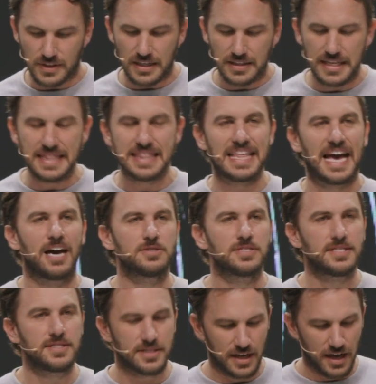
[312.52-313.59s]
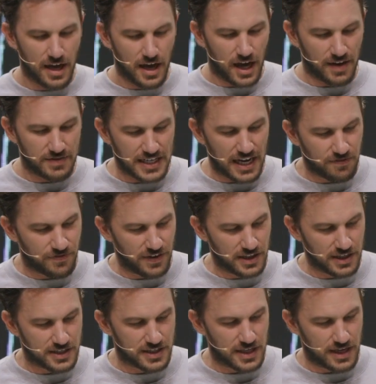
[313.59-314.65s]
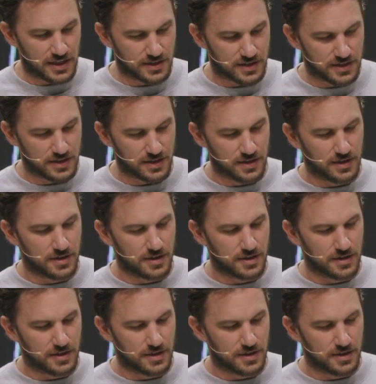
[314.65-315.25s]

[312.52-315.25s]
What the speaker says: than thousands of dead Philistines,